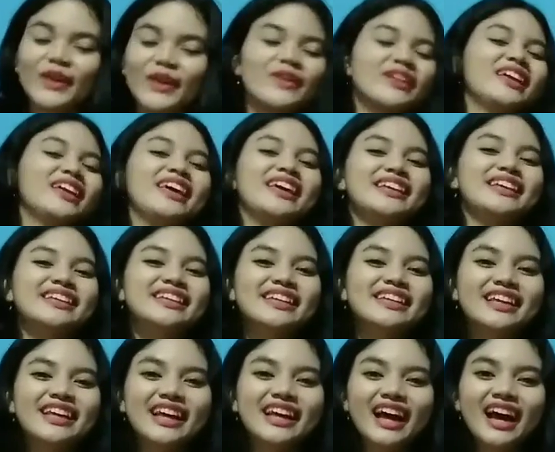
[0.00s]
Okay.
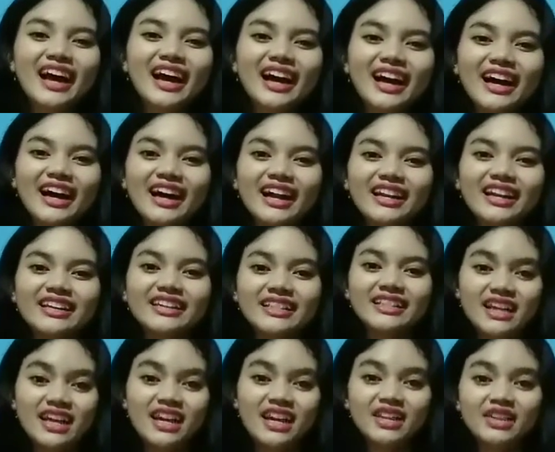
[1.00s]

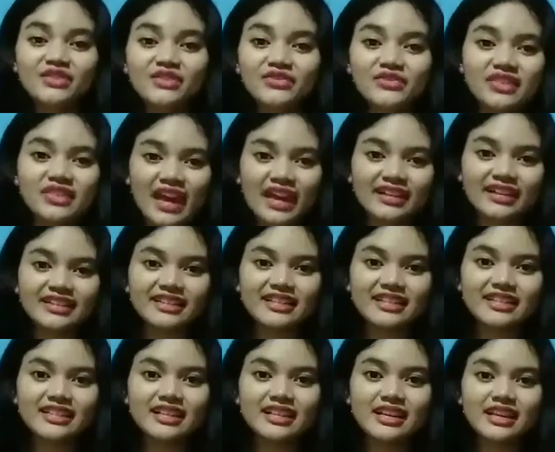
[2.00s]
Narrative
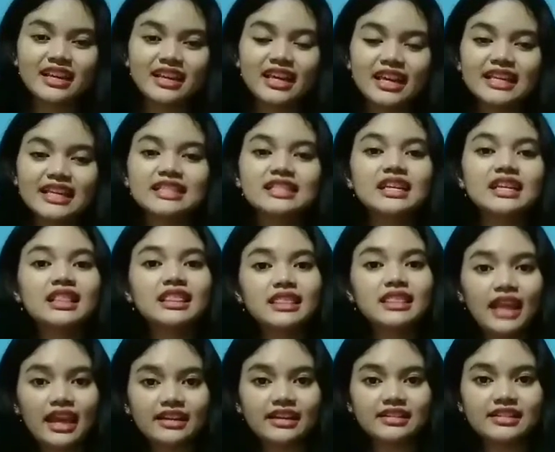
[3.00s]
text is a
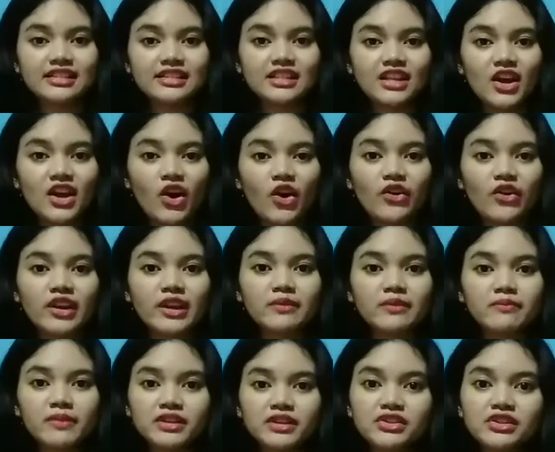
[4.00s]
text or
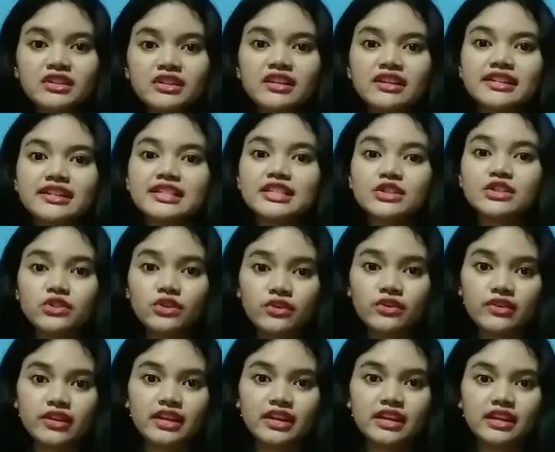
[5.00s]
imaginary
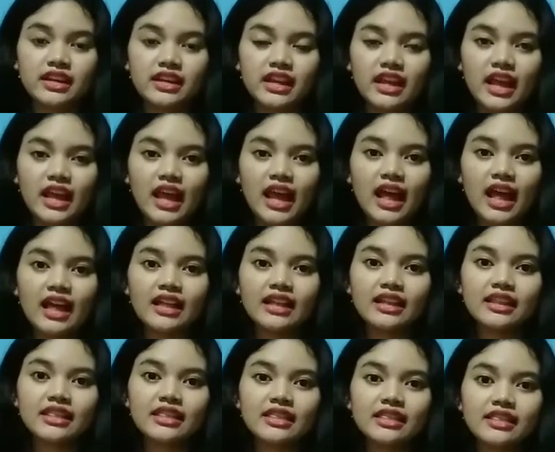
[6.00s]
story
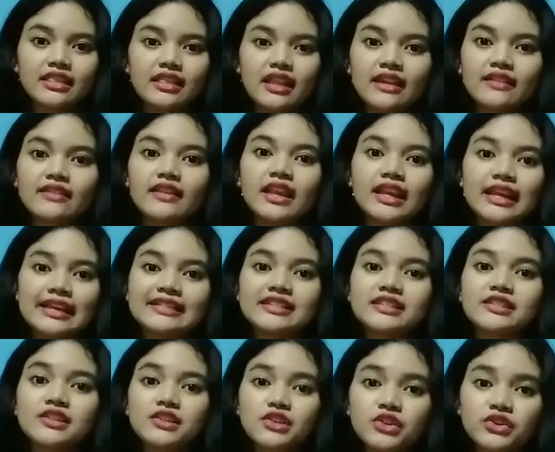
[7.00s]
that
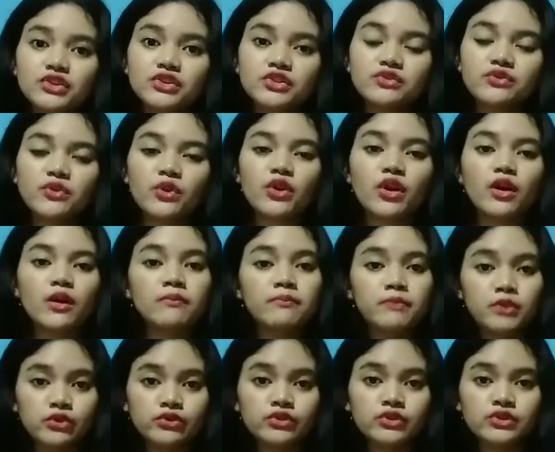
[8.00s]
is used for
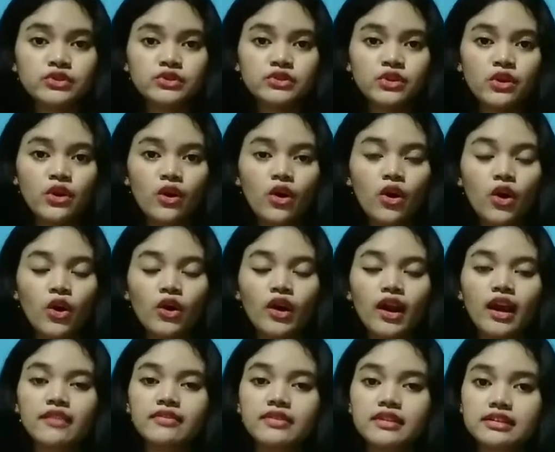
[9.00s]
amuse
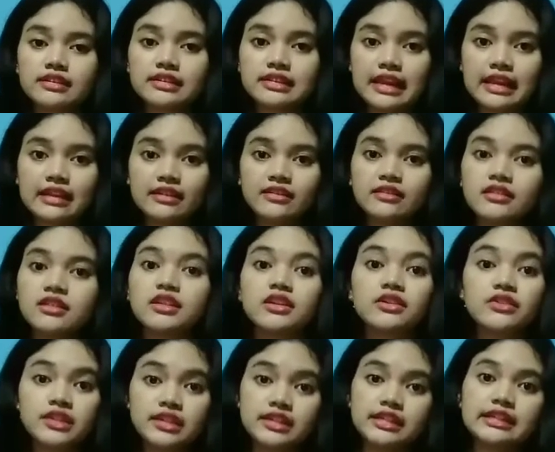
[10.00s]
or entertain the
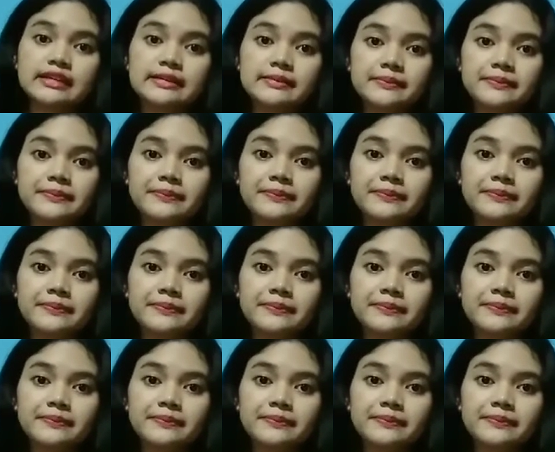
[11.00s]
reader,